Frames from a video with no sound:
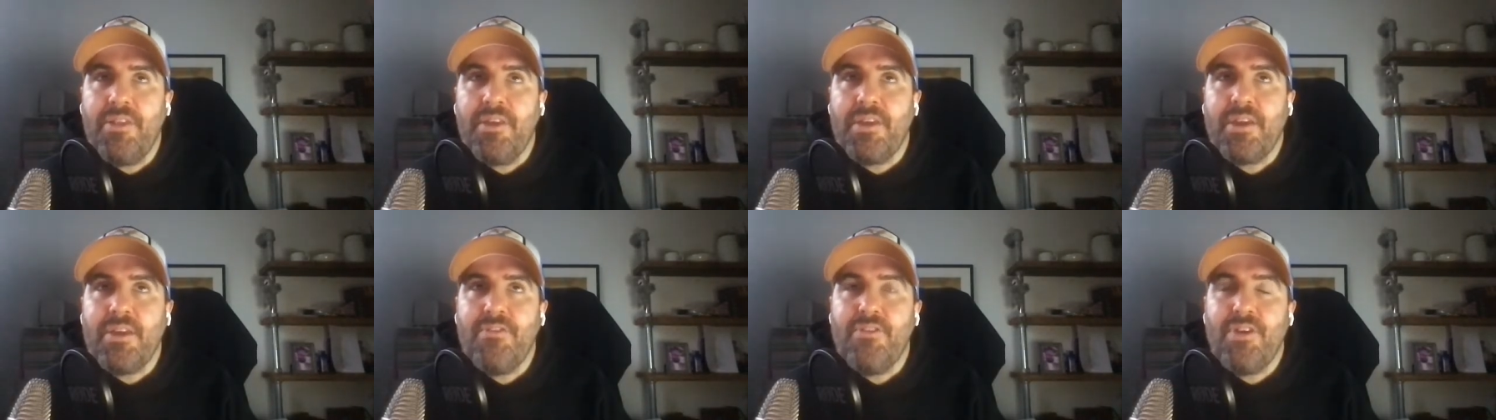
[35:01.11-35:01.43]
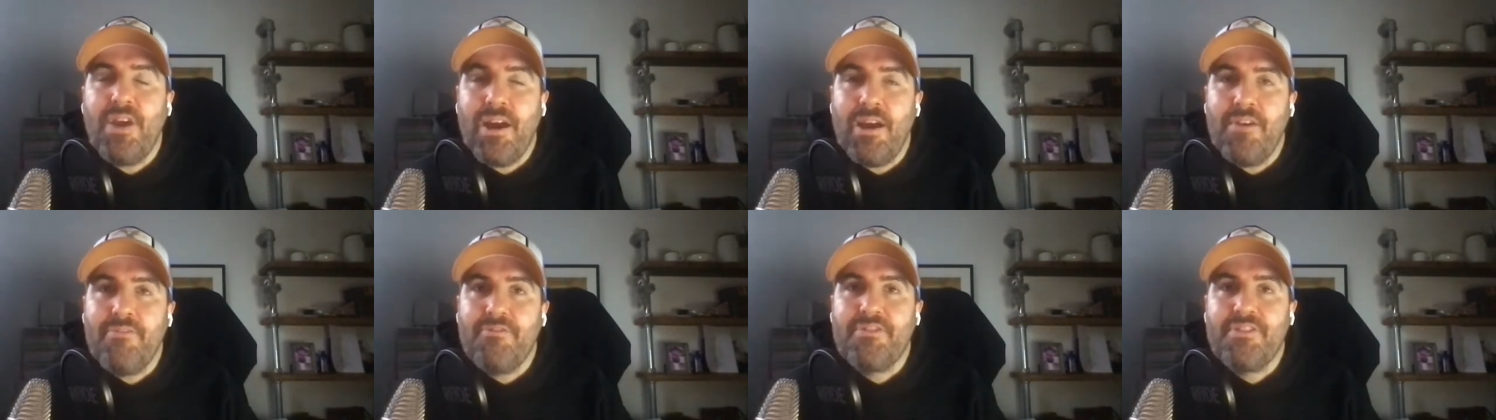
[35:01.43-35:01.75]
I
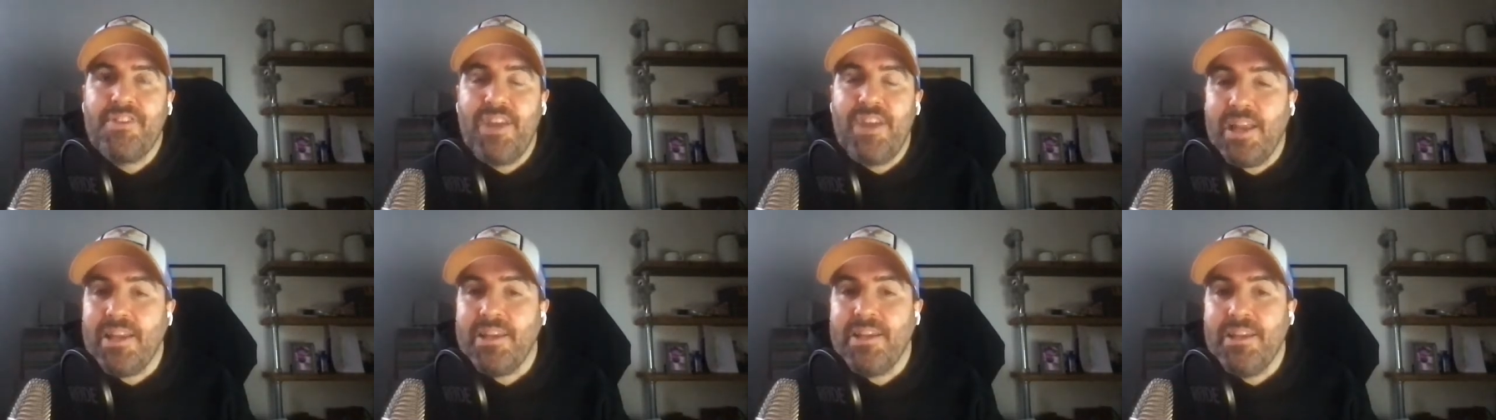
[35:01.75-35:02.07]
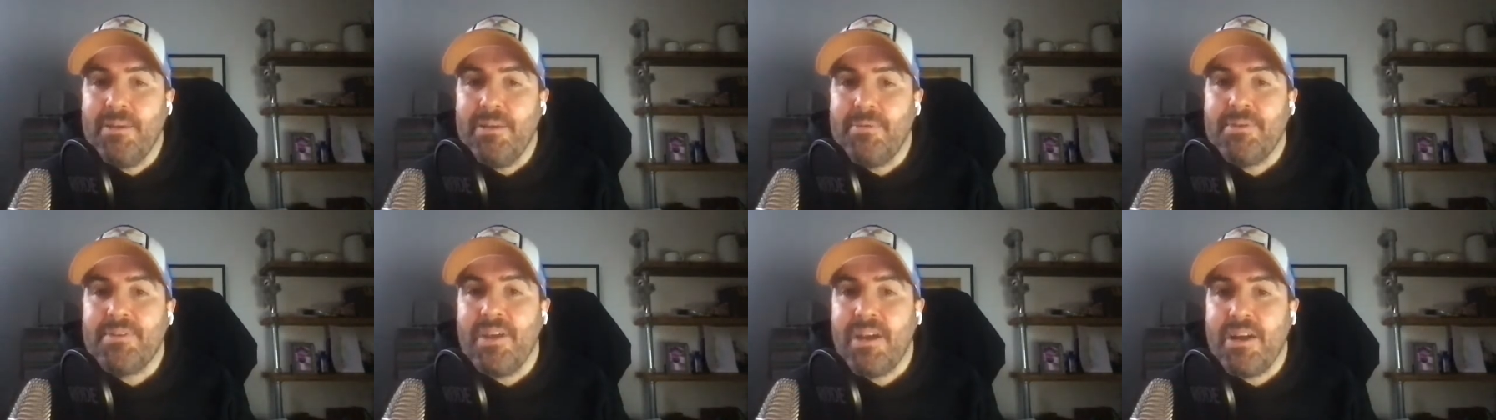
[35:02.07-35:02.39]
think if you have
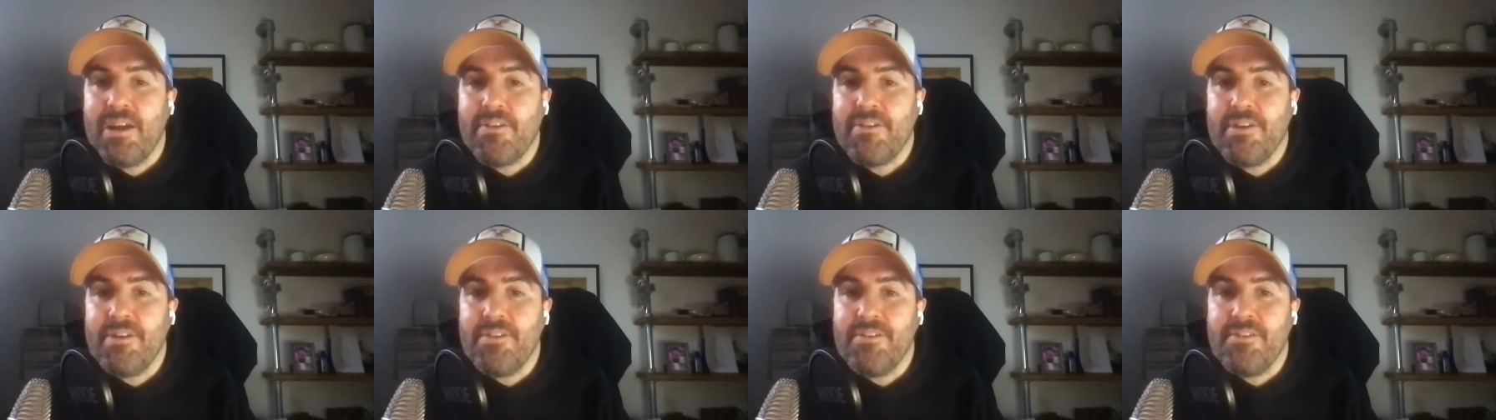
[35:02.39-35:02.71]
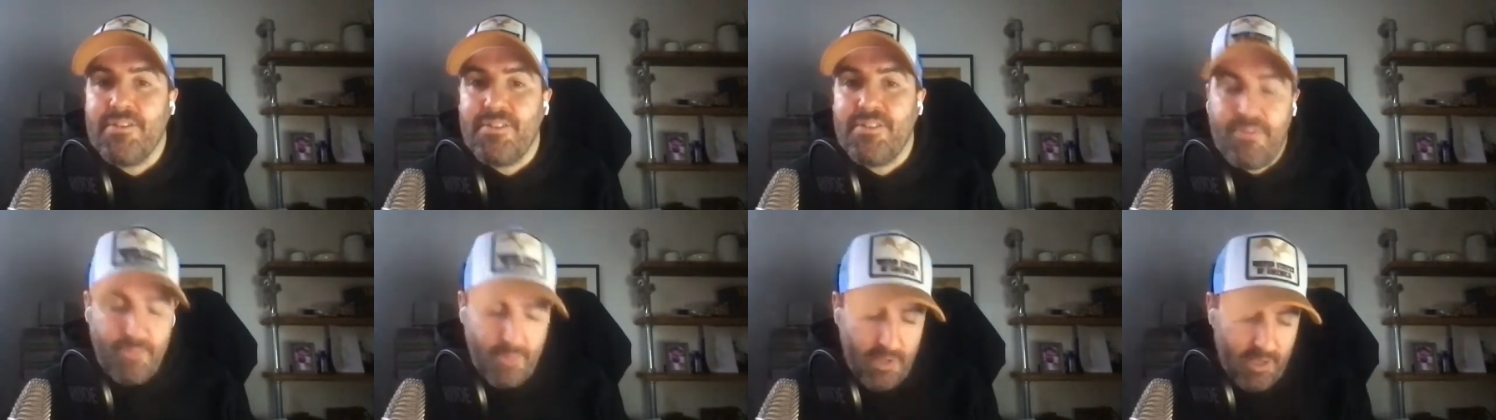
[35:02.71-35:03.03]
10
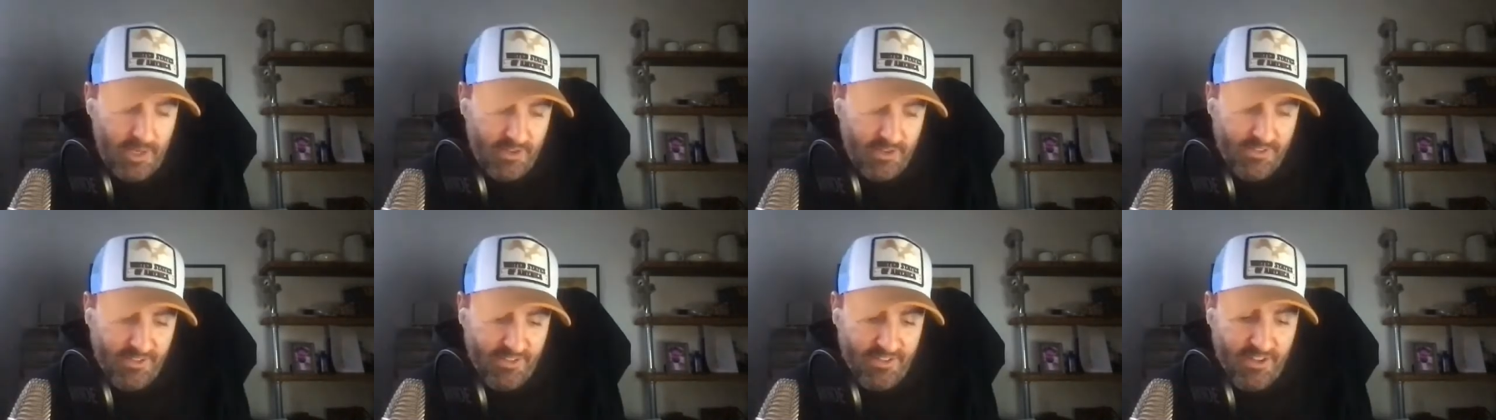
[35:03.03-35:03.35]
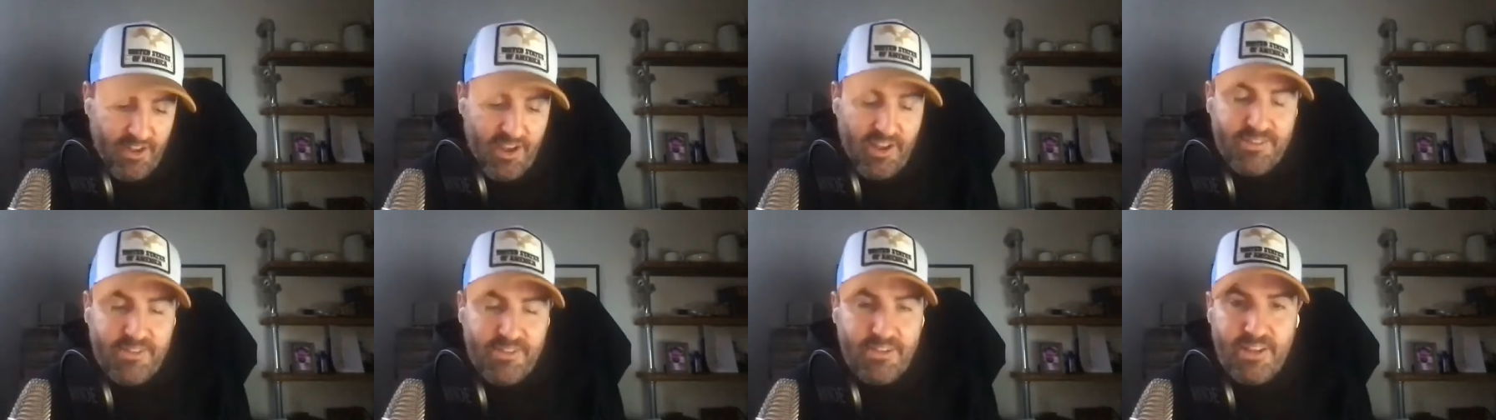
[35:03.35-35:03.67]
libertarians in
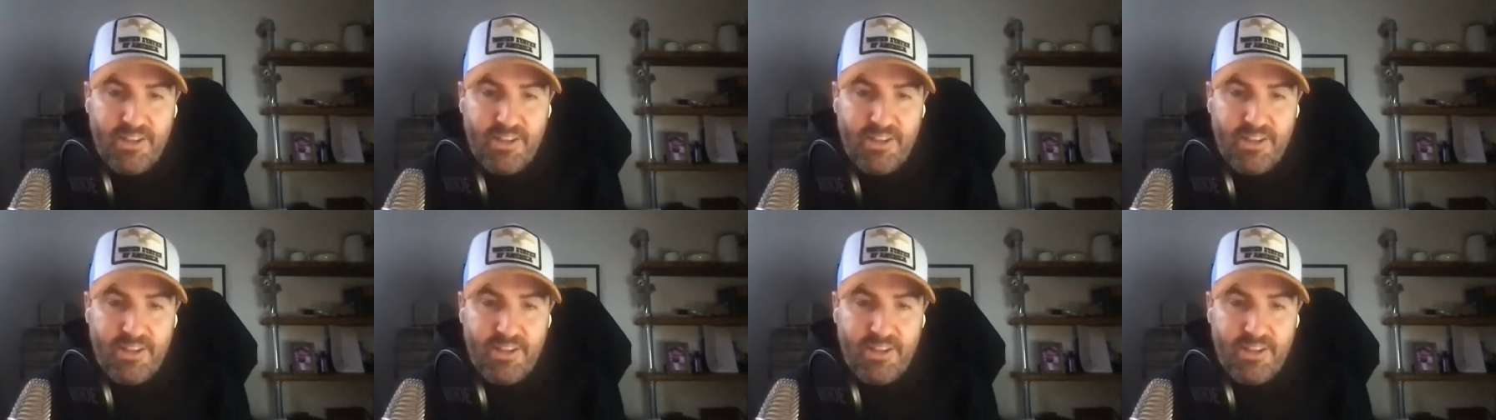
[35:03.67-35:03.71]
a